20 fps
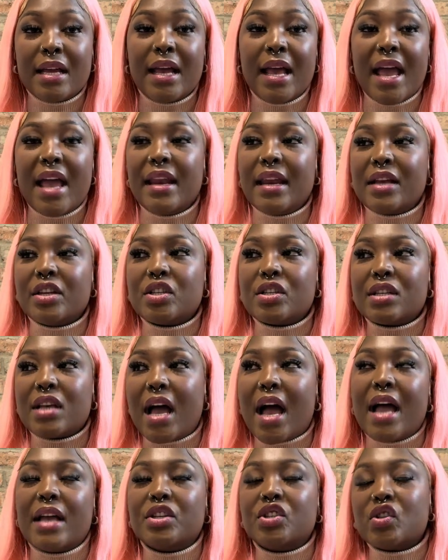and I
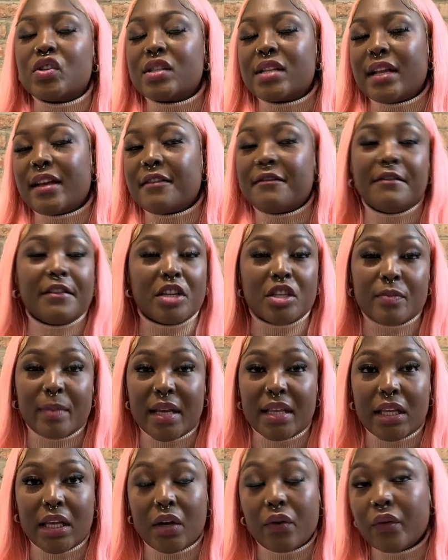had just like finished my
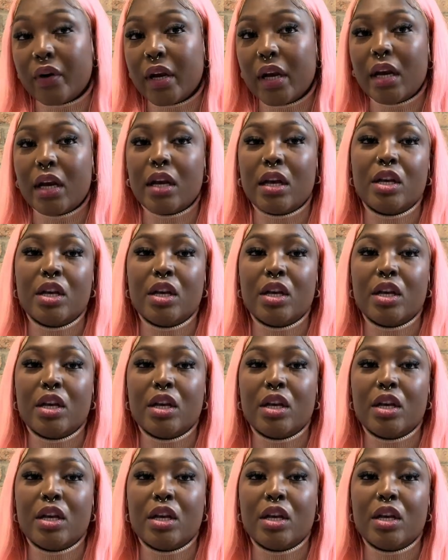degree,